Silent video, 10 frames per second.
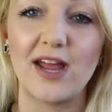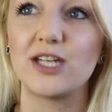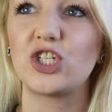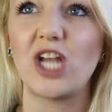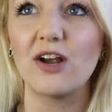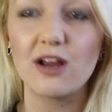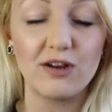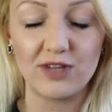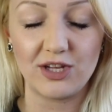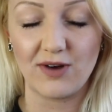and
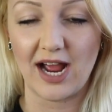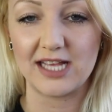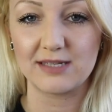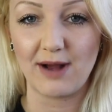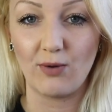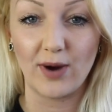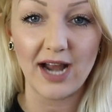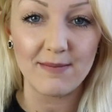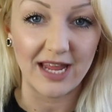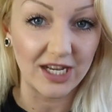sharing with you guys about what
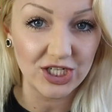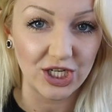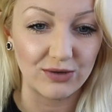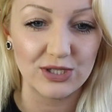I'm into.